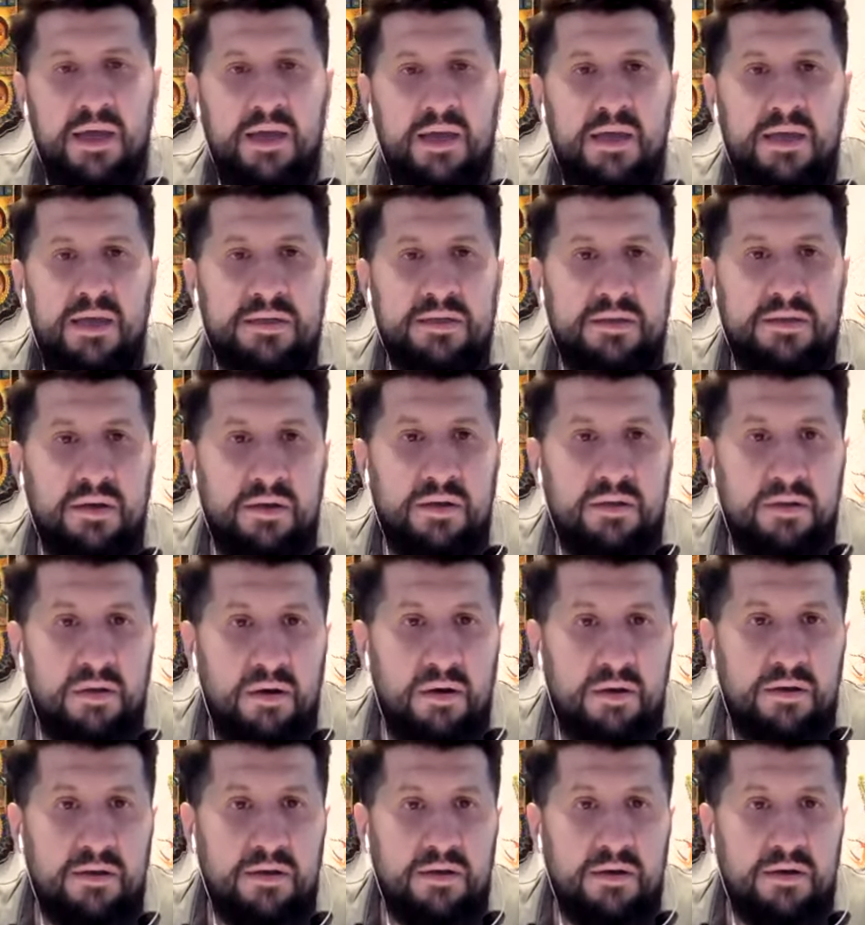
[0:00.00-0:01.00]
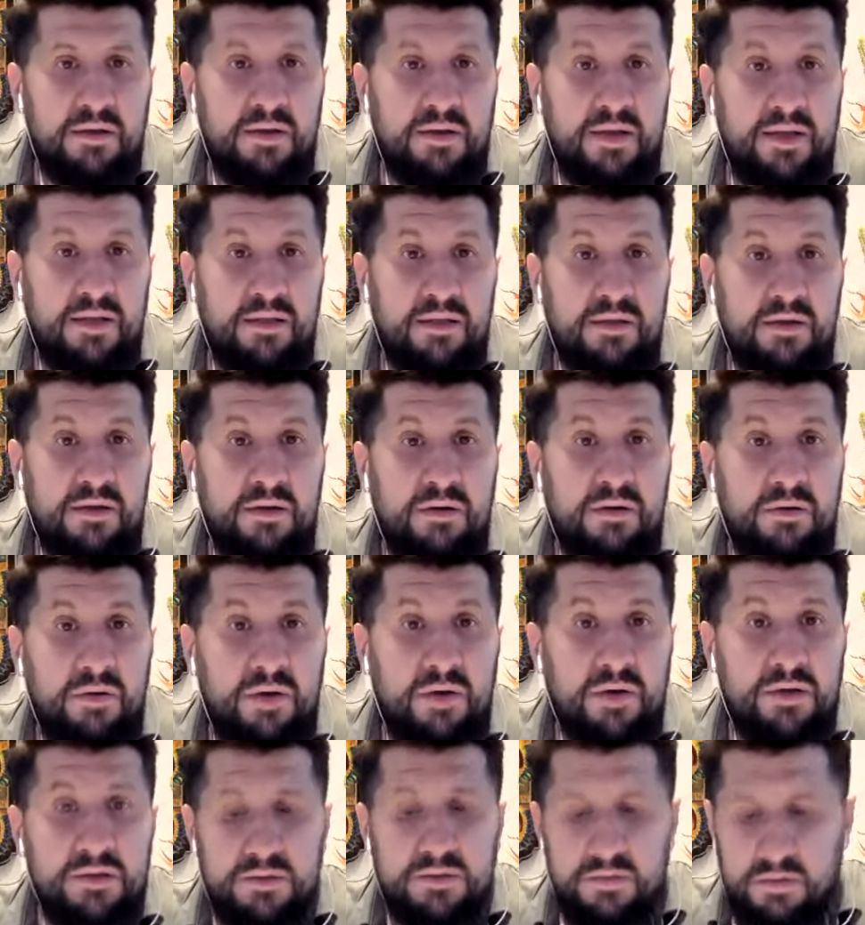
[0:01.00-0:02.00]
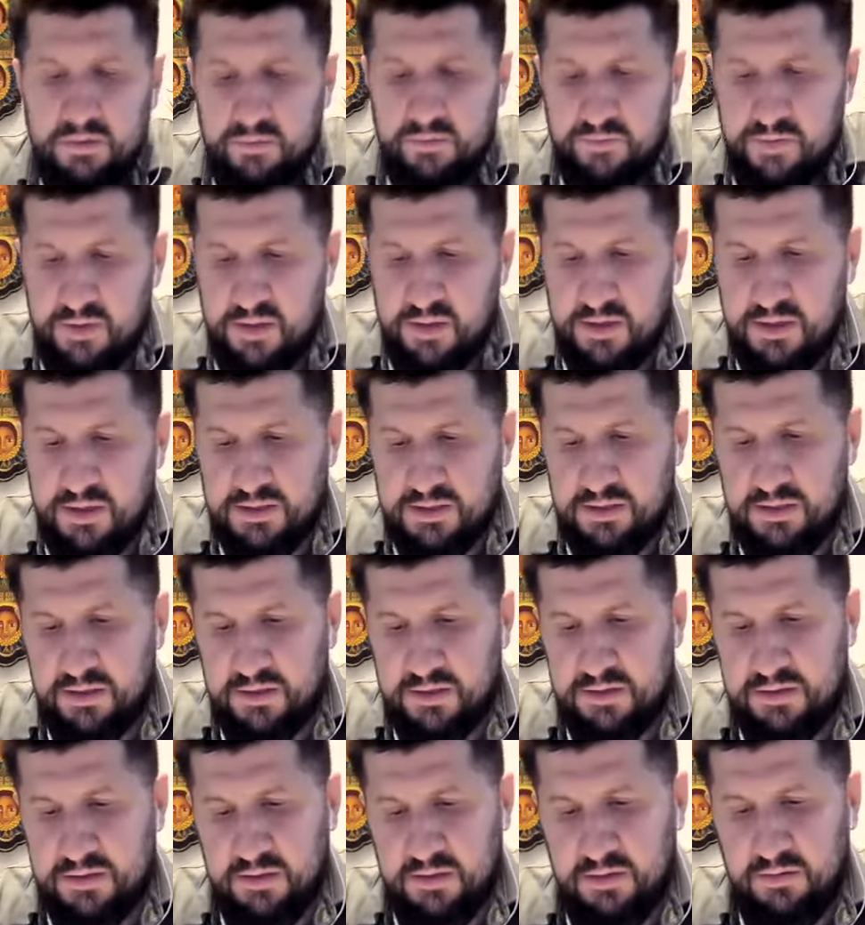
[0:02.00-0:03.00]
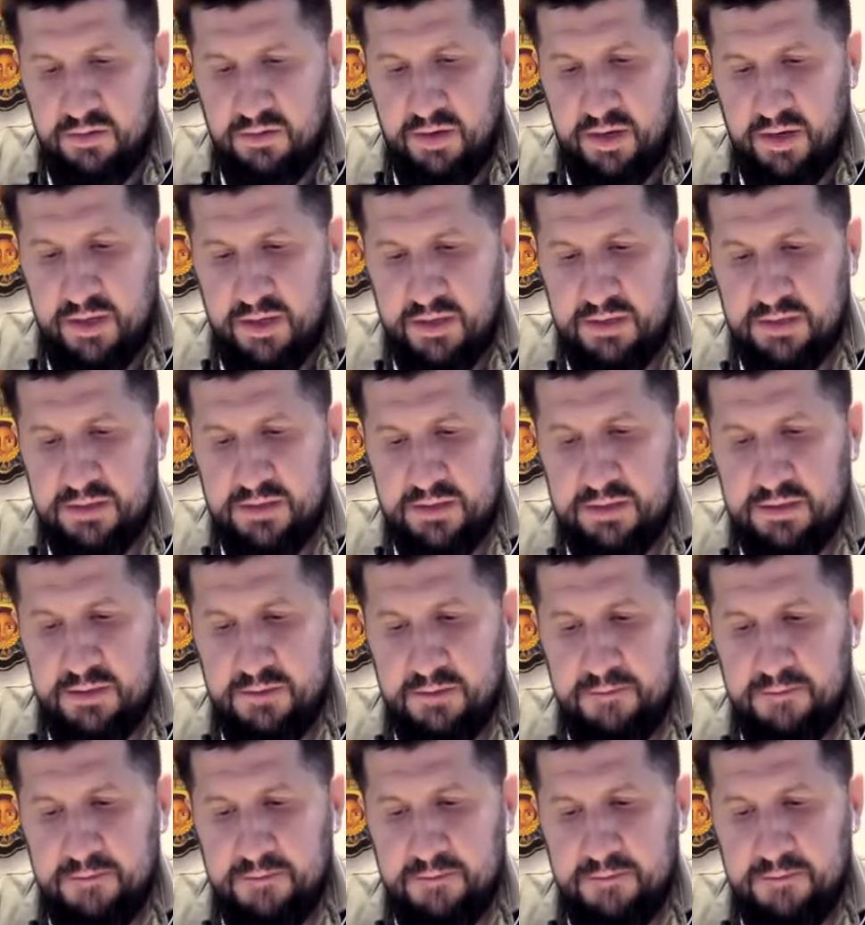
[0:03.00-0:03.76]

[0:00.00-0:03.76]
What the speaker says: is none other than the cross of Jesus Christ.